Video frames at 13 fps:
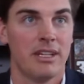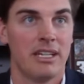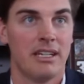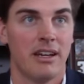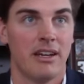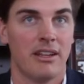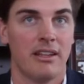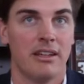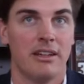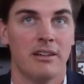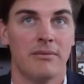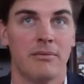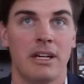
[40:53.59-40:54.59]
you know,
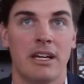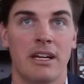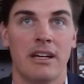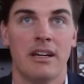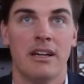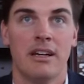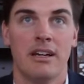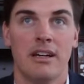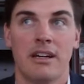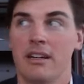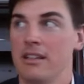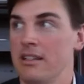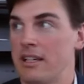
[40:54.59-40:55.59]
the
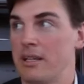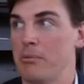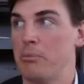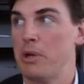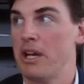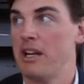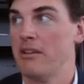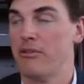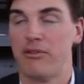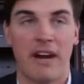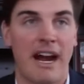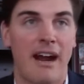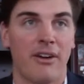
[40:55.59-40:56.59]
the competitive
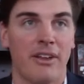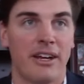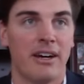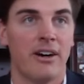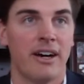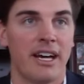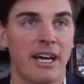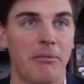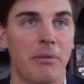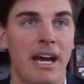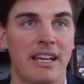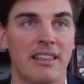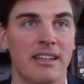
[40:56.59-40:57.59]
fire they all had
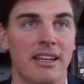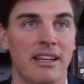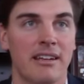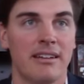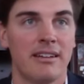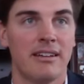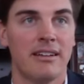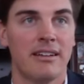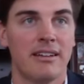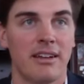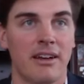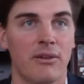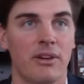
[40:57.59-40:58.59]
back then.
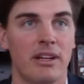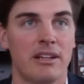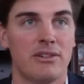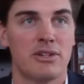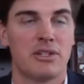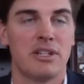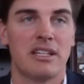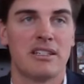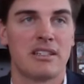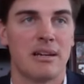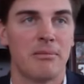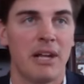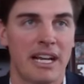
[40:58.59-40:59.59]
You know, it just didn't
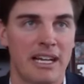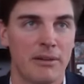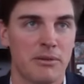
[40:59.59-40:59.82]
seem like it